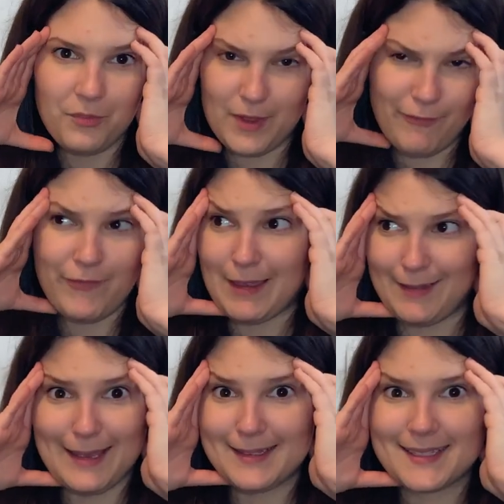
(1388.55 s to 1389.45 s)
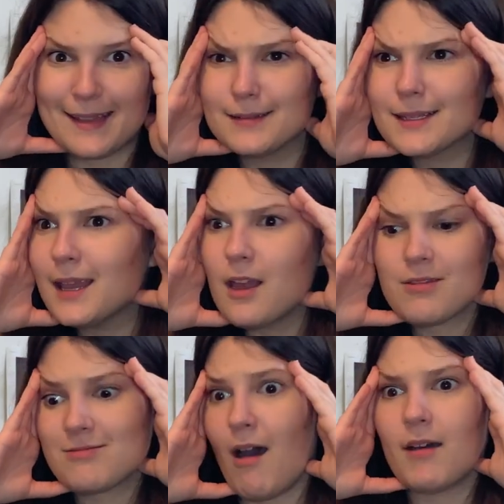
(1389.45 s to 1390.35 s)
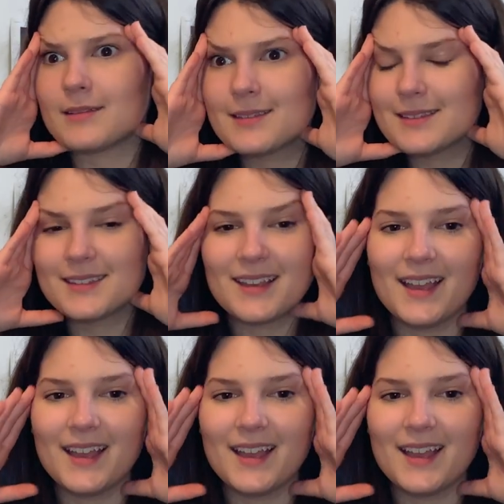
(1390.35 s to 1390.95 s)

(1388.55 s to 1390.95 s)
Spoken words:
with feelings and thoughts